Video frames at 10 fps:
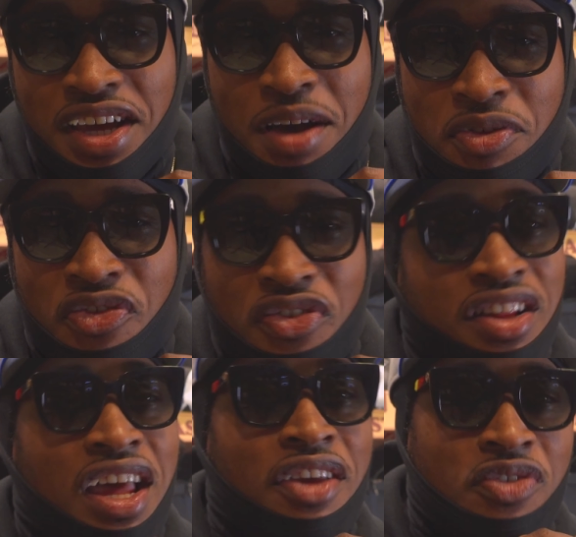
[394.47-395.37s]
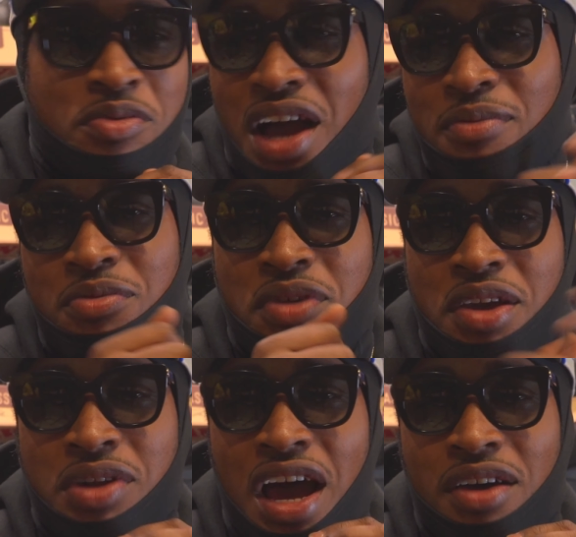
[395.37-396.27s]
how we feel like, feel me? I'm a
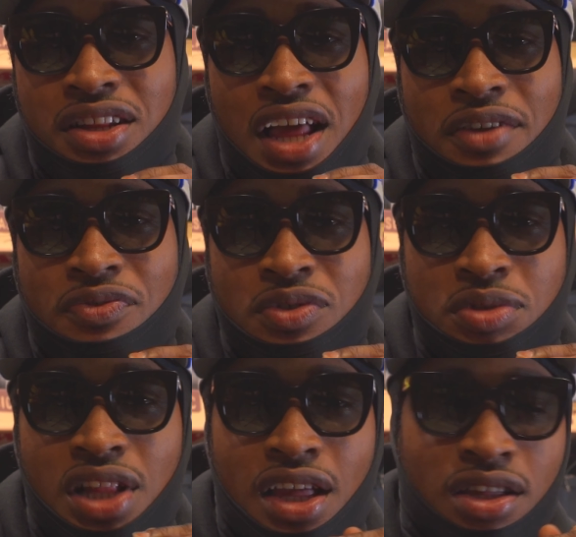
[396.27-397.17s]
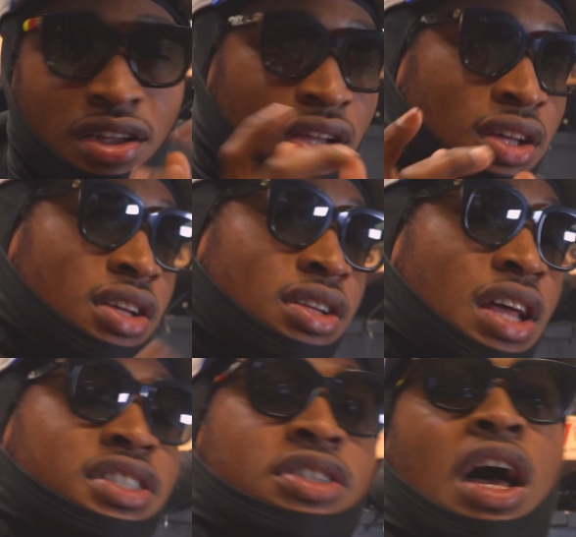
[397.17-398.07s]
man without it. Like, feel me? Like,
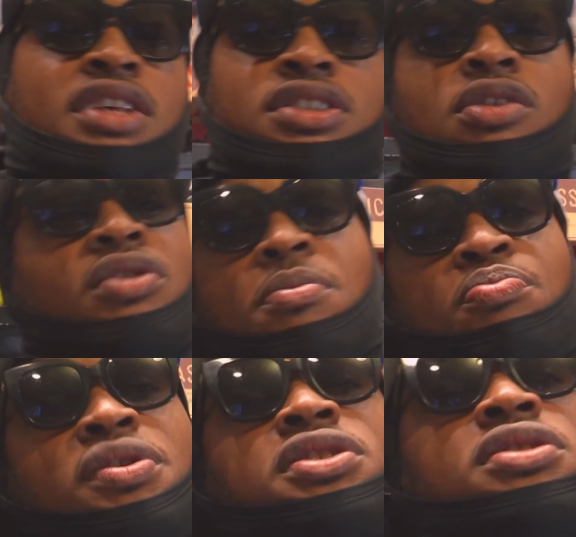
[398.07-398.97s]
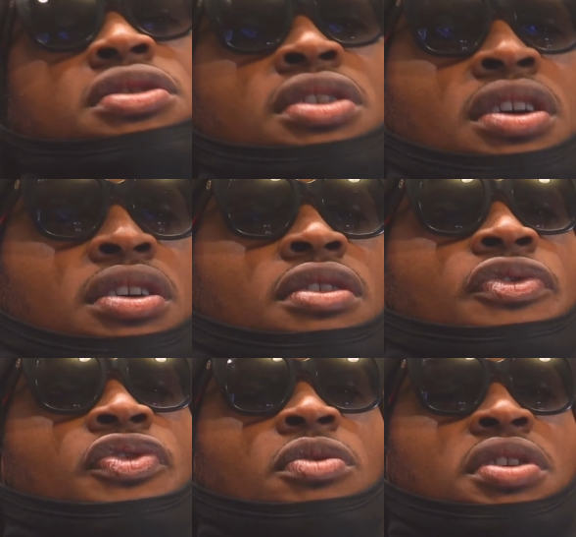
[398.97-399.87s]
that shit, I still get bitches,
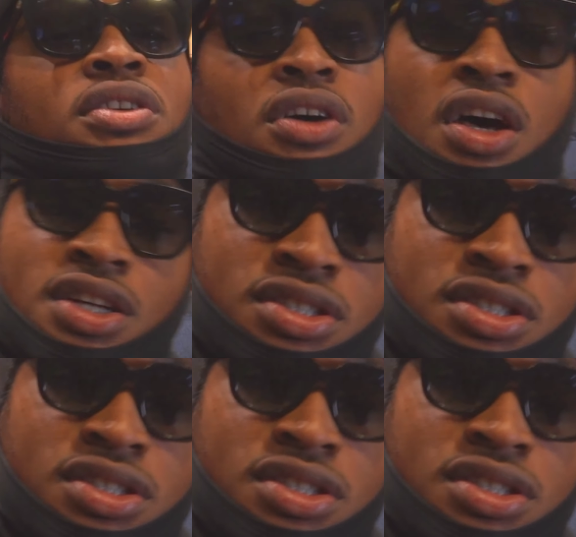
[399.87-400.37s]
feel me? I